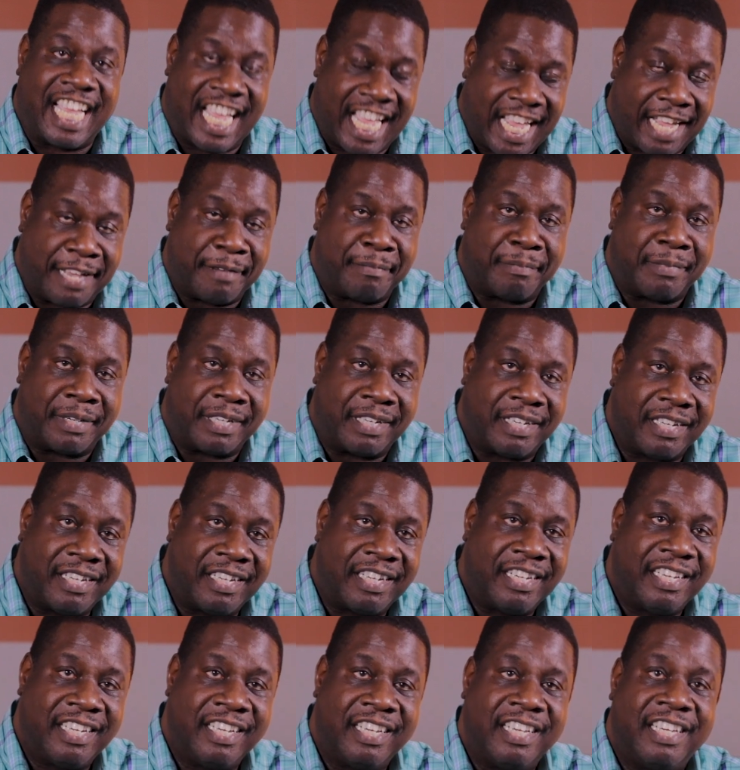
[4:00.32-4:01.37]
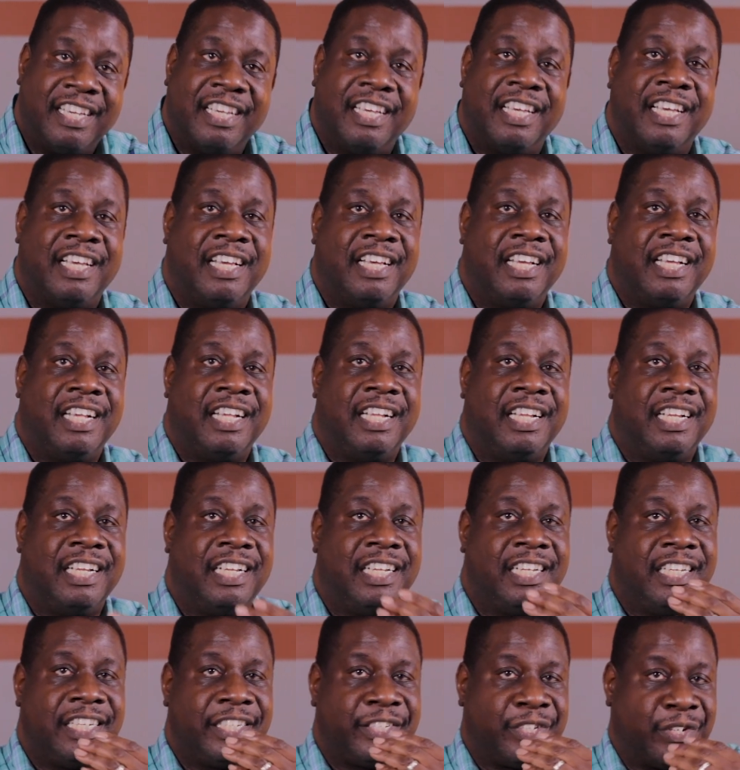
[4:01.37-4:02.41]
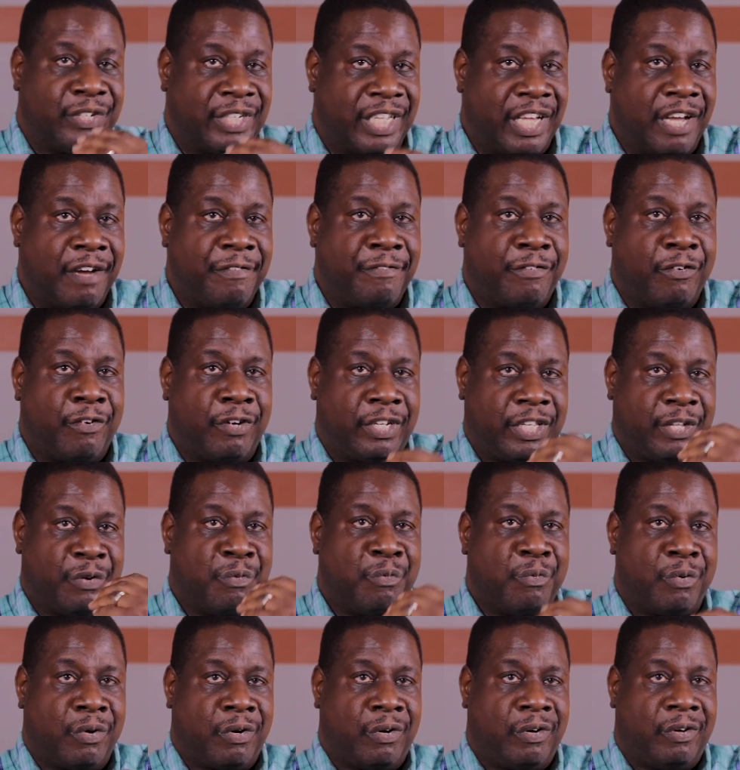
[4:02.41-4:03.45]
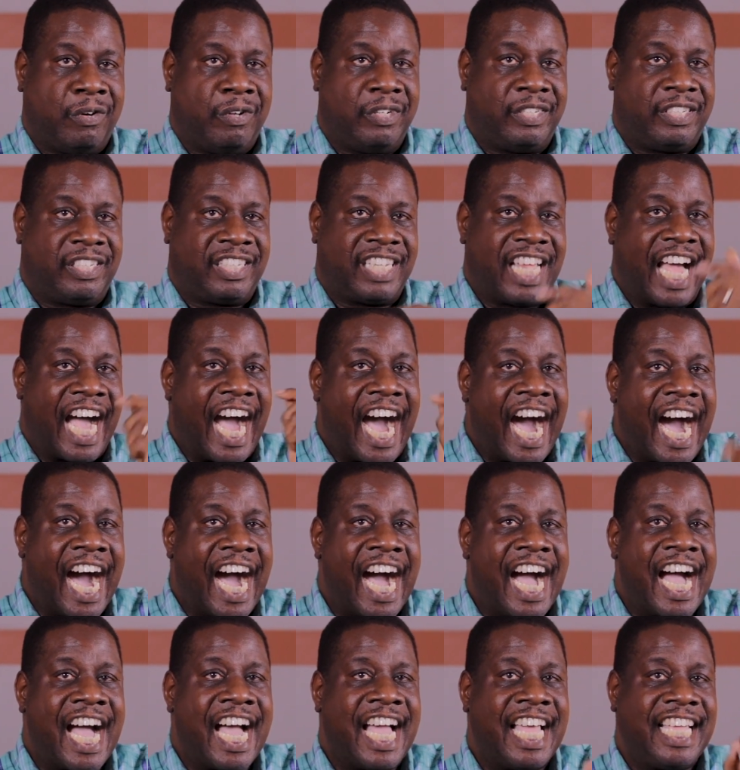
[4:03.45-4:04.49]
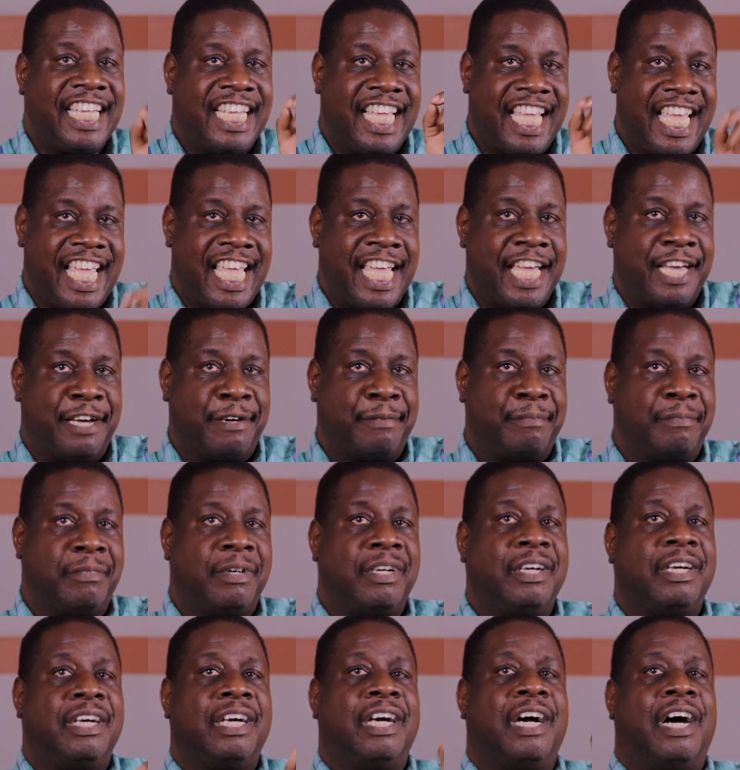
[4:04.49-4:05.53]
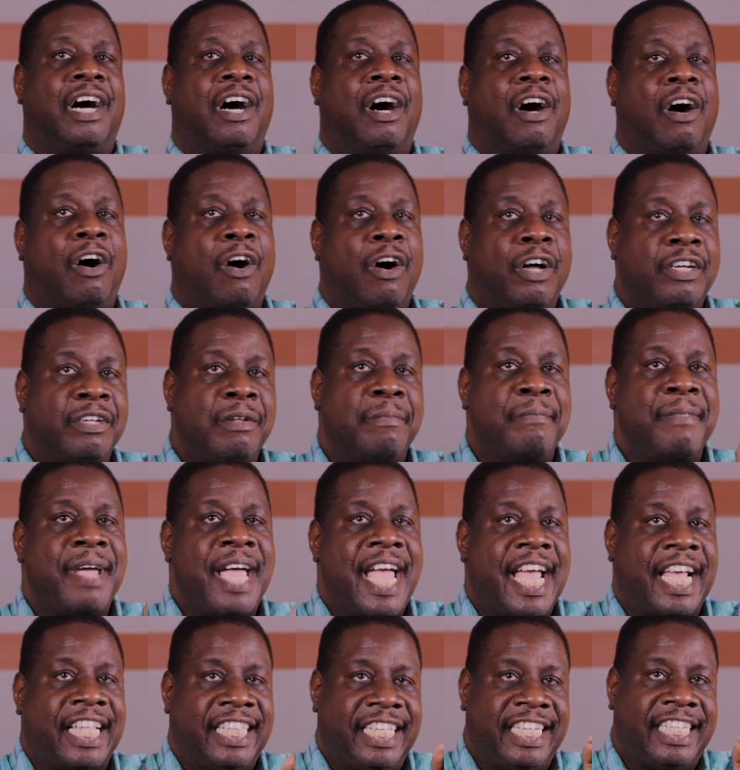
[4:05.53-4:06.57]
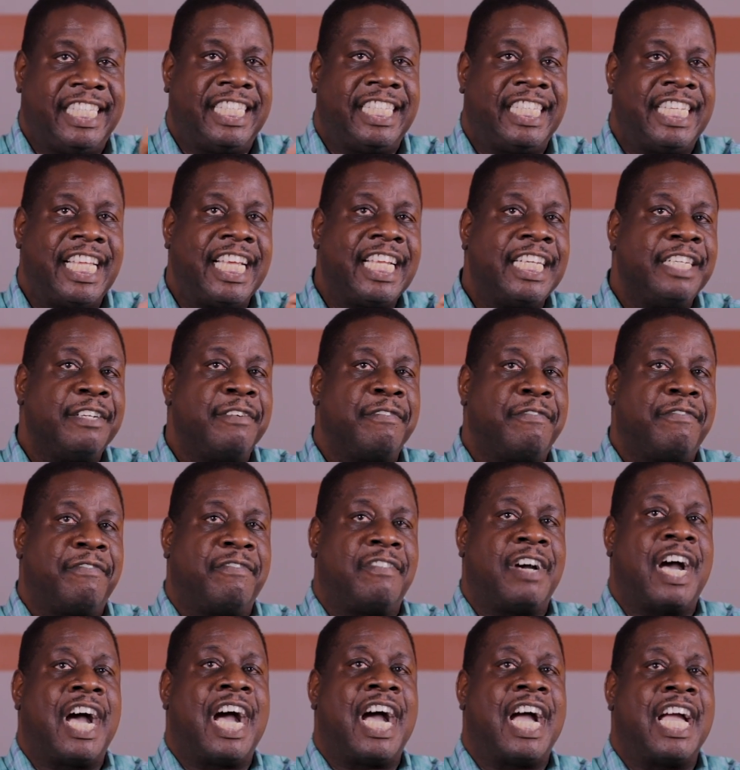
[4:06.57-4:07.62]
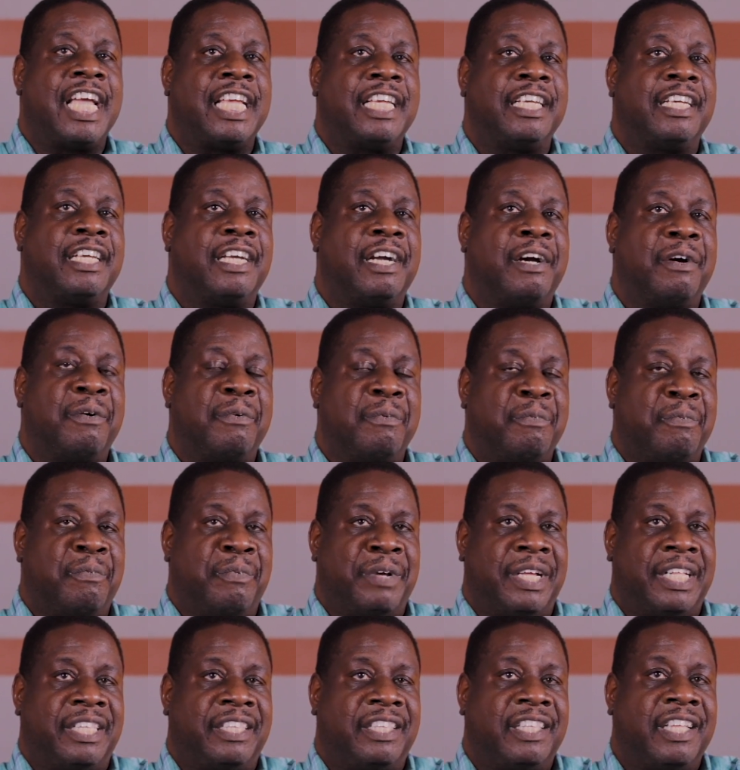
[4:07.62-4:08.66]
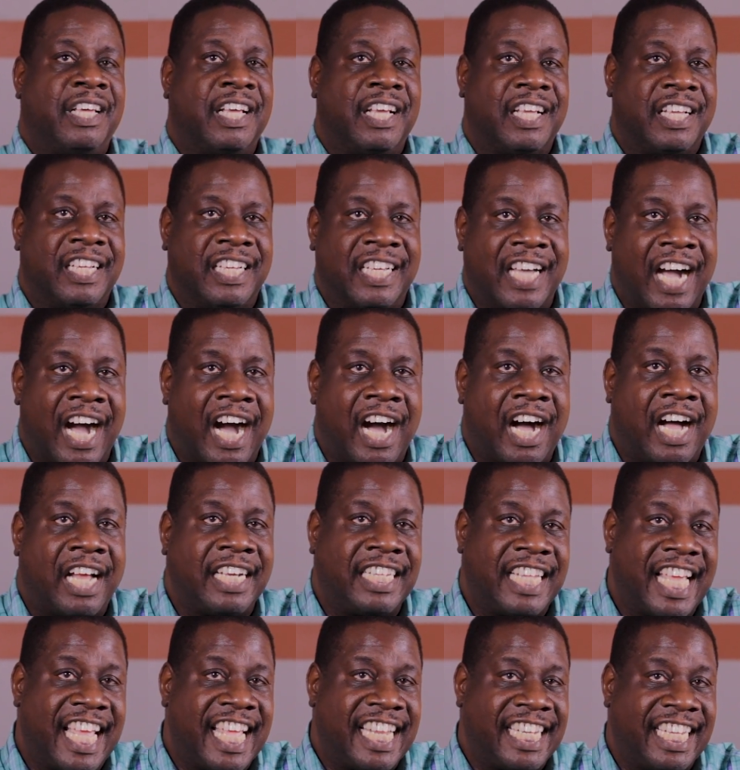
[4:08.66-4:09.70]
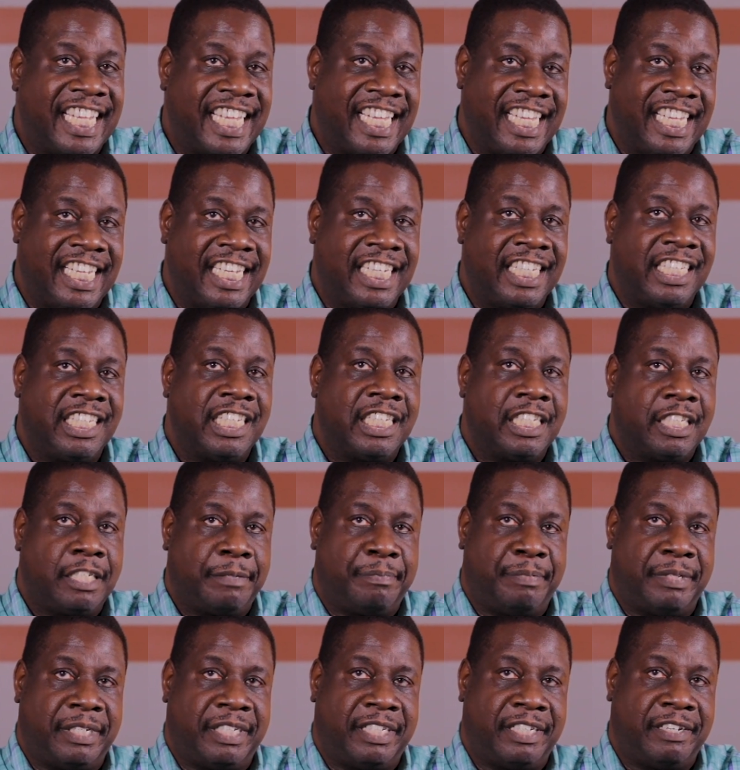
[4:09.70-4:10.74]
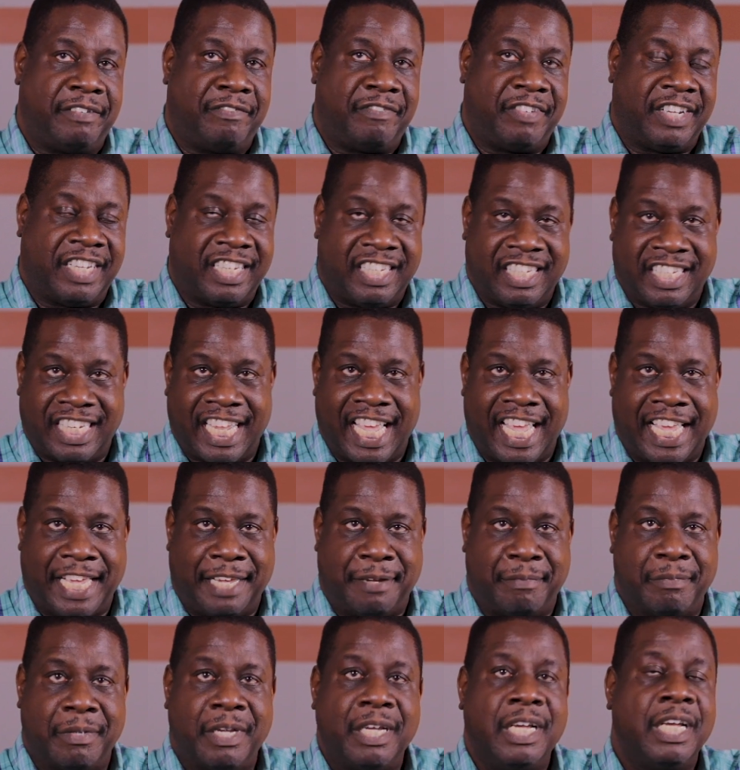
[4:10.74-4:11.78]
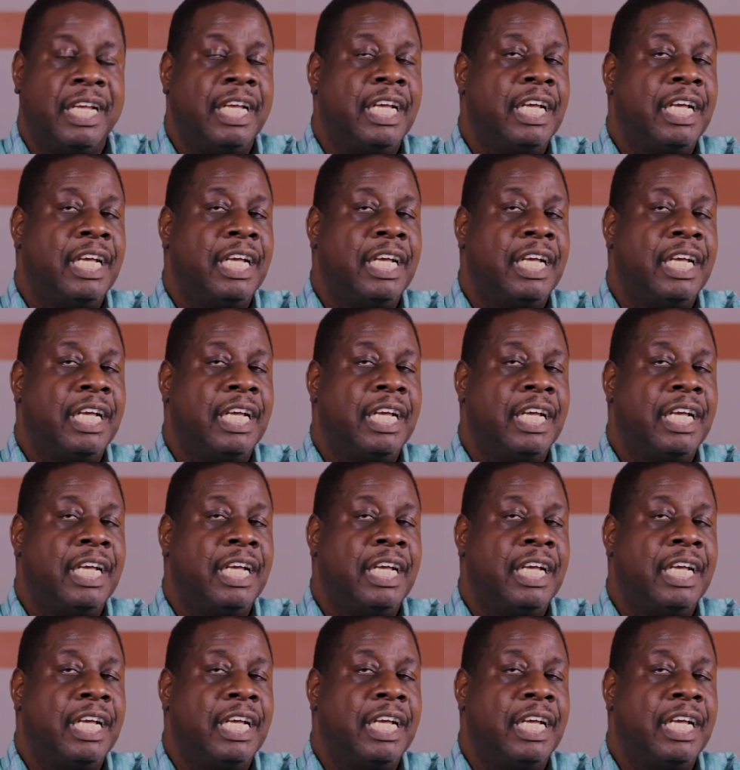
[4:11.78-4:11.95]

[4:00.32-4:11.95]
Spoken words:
am. So therefore, the words I am automatically signify with God and his specific name.